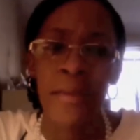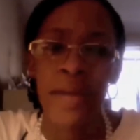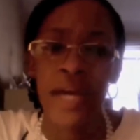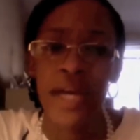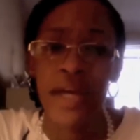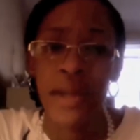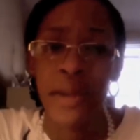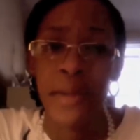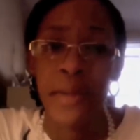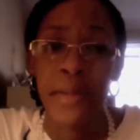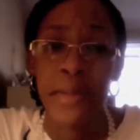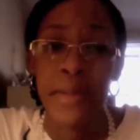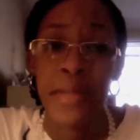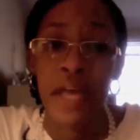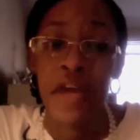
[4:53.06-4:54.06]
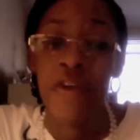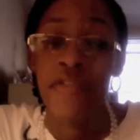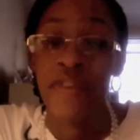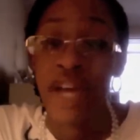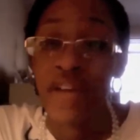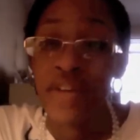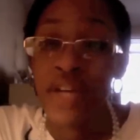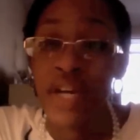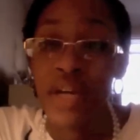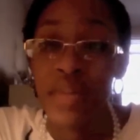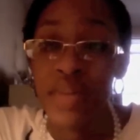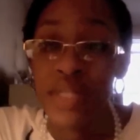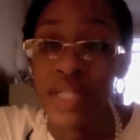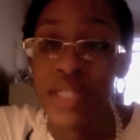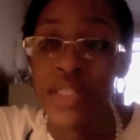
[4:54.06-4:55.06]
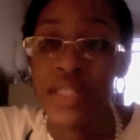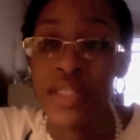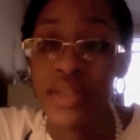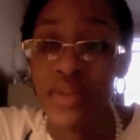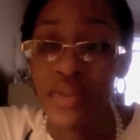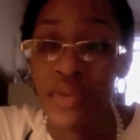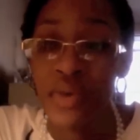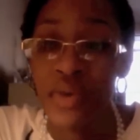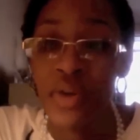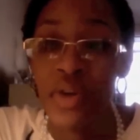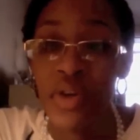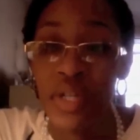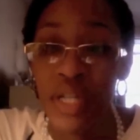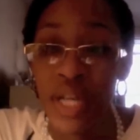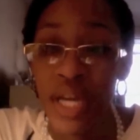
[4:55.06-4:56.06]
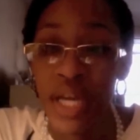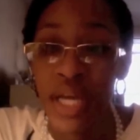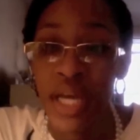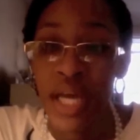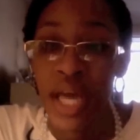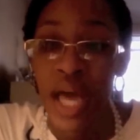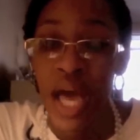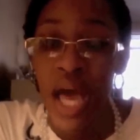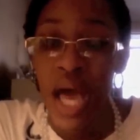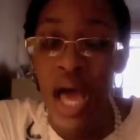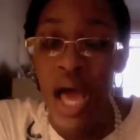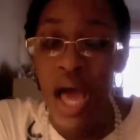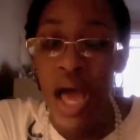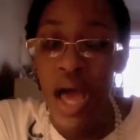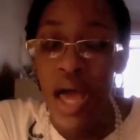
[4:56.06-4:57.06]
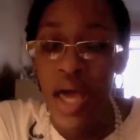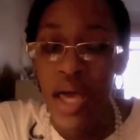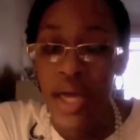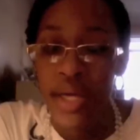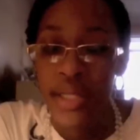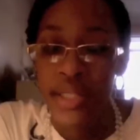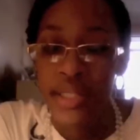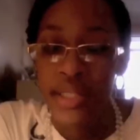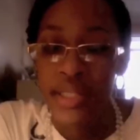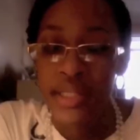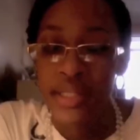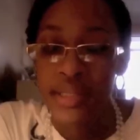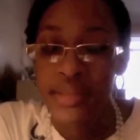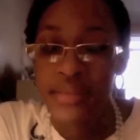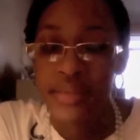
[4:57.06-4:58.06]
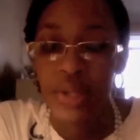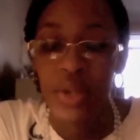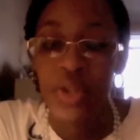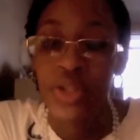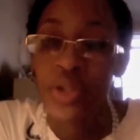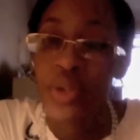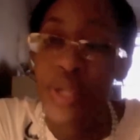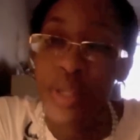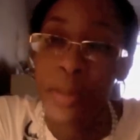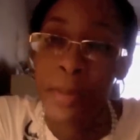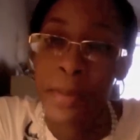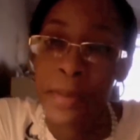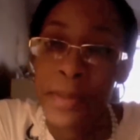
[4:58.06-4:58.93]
But 5 cups of water a day and no soda.